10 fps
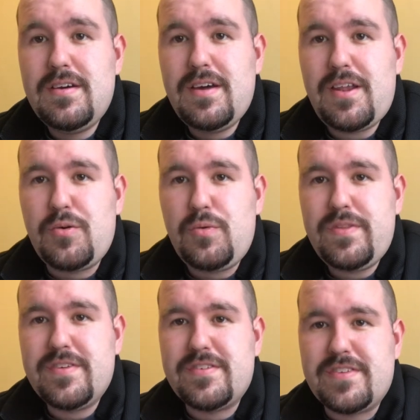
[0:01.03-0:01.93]
Hello,
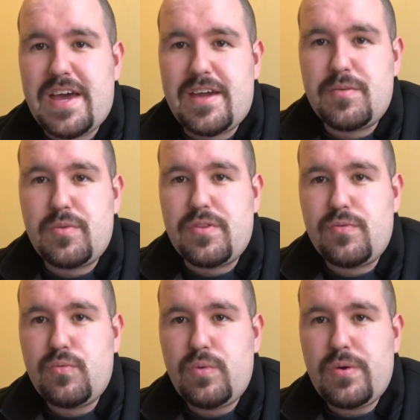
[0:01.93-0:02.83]
this is Adam with
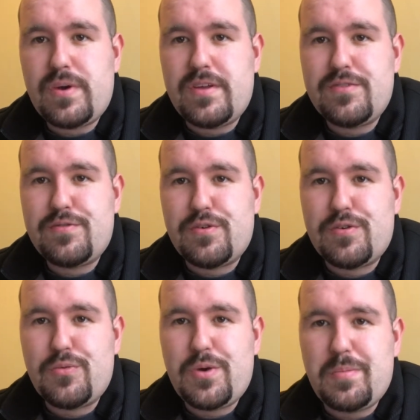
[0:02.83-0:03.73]
Wheel Guns for
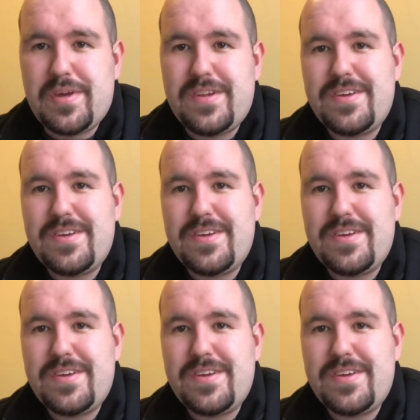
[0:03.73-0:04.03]
Wheelmen,